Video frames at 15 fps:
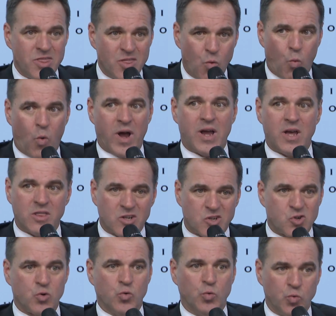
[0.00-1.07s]
the way the
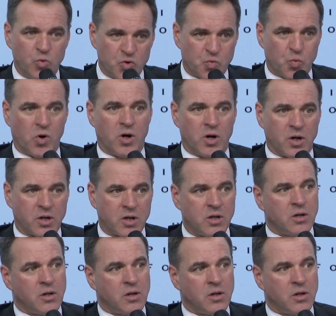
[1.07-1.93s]
tools work.